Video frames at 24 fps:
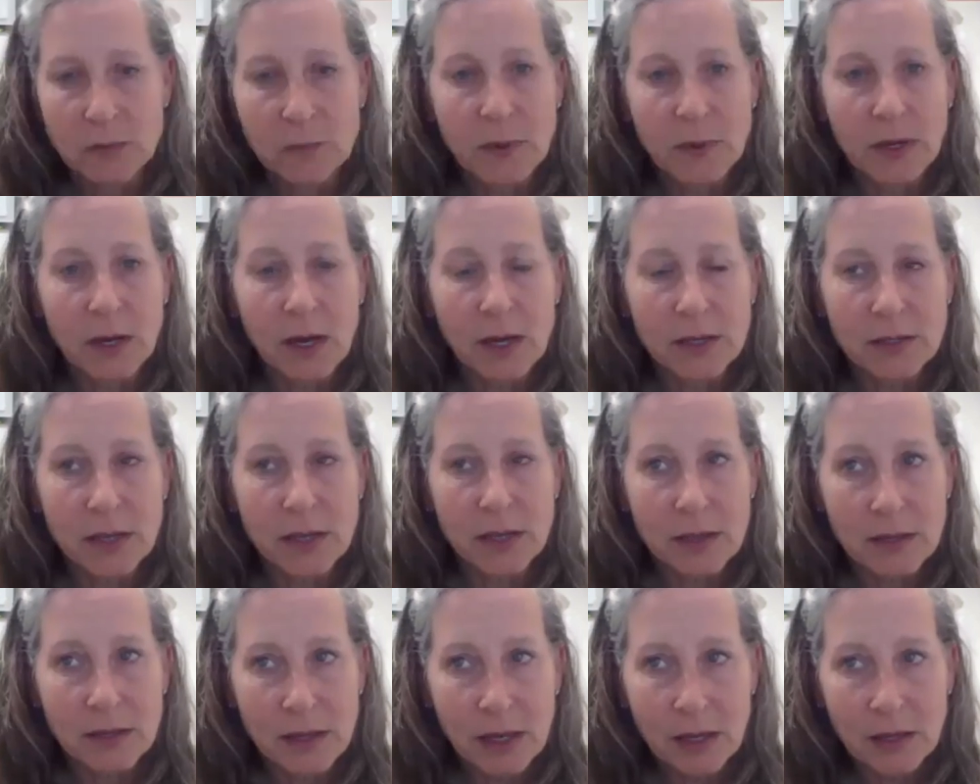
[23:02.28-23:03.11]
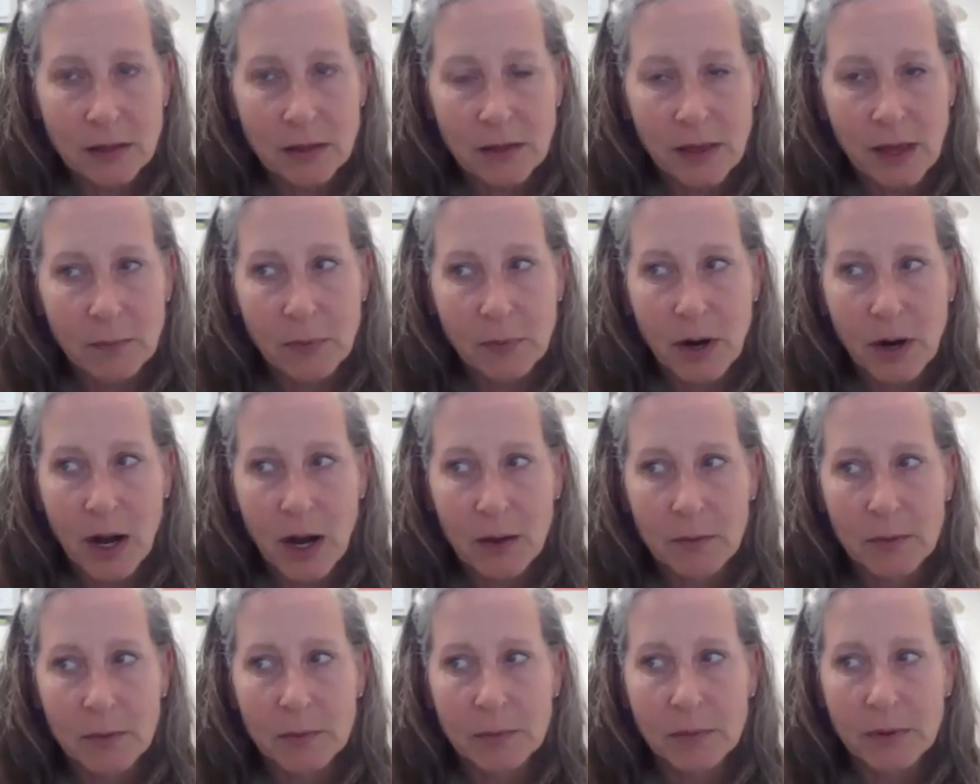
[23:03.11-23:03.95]
because I think they
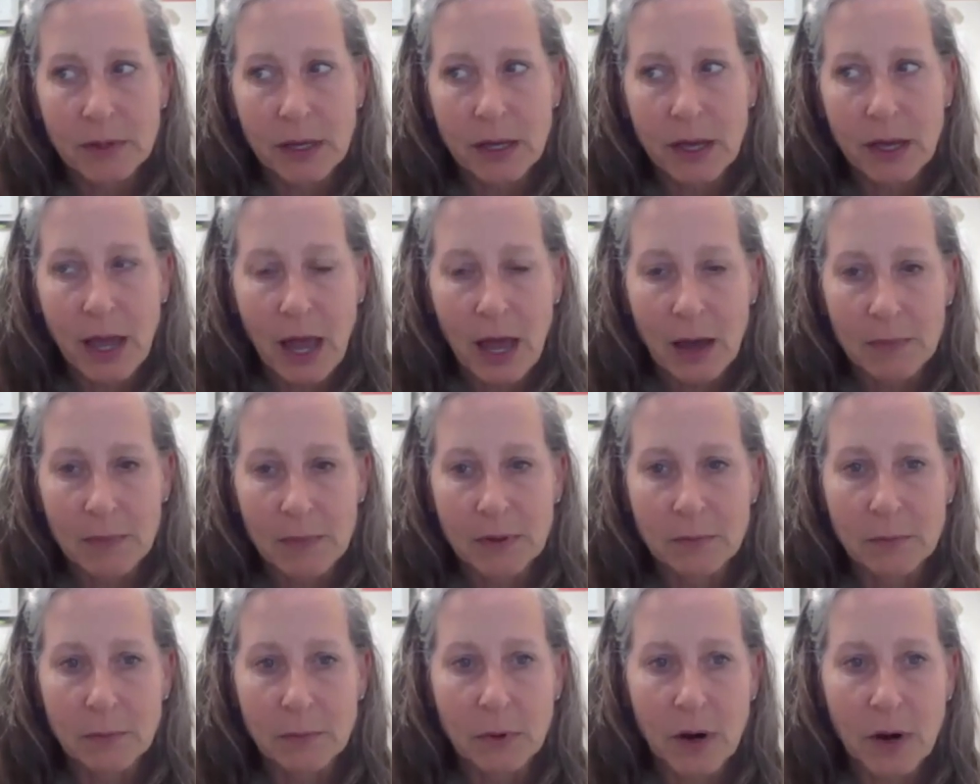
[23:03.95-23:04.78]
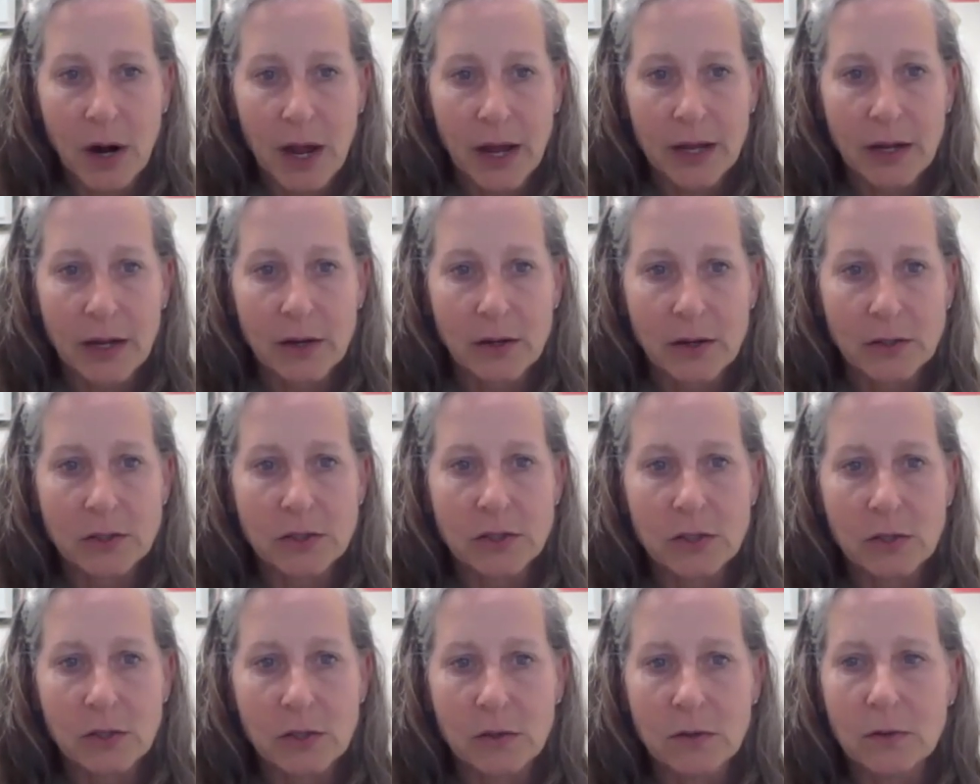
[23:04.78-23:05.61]
probably happened prior
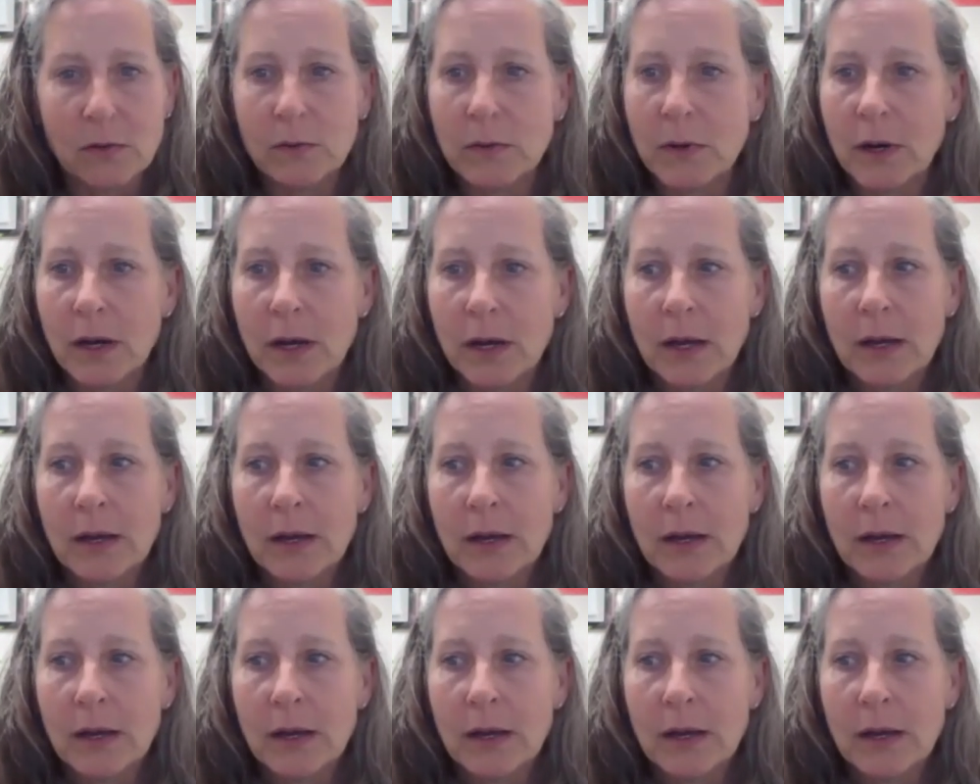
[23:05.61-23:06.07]
to,